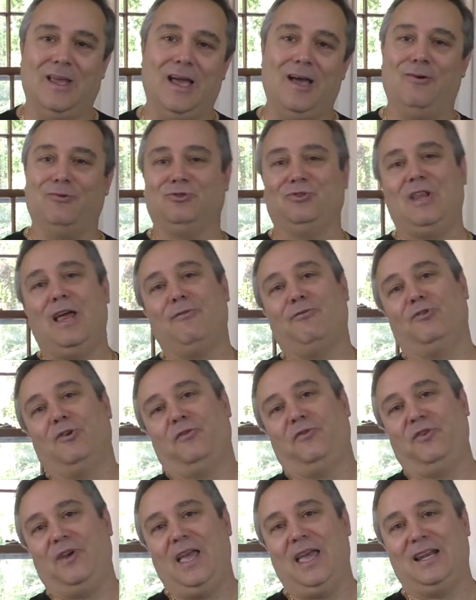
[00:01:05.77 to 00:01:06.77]
I was never a
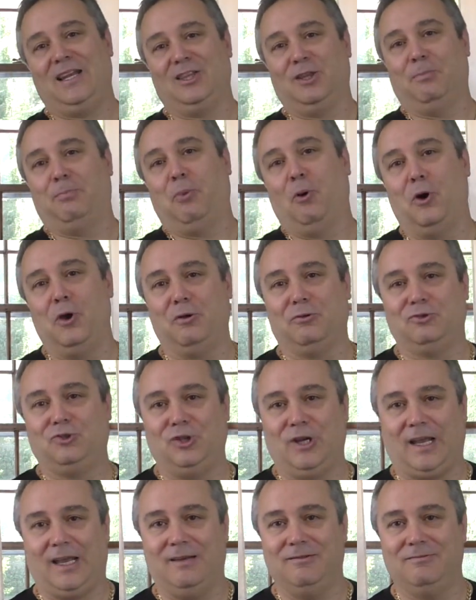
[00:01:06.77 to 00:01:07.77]
fan of the boiled
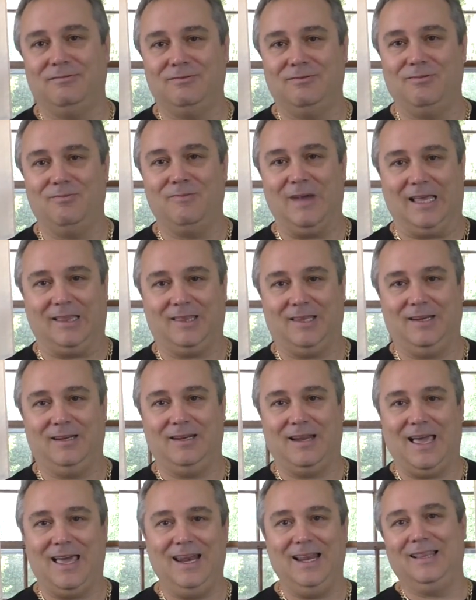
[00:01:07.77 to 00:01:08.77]
chicken method.
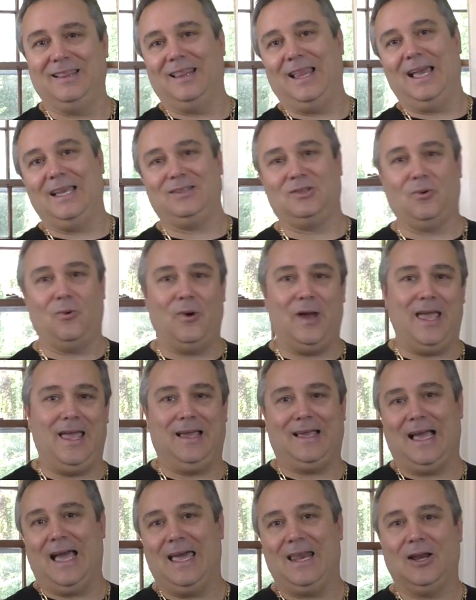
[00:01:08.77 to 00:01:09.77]
I didn't like the way
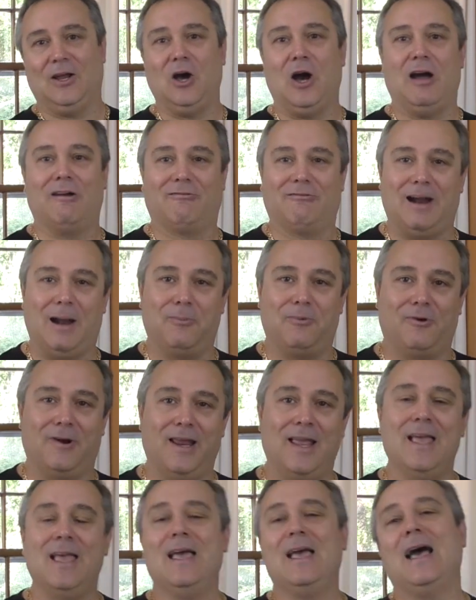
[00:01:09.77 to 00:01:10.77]
it kind of got
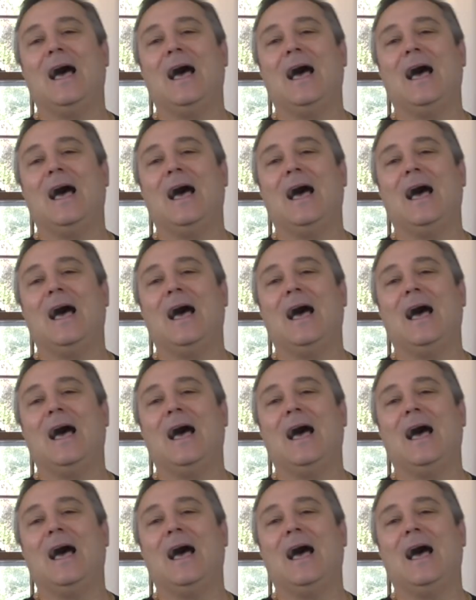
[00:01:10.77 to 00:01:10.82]
rubbery.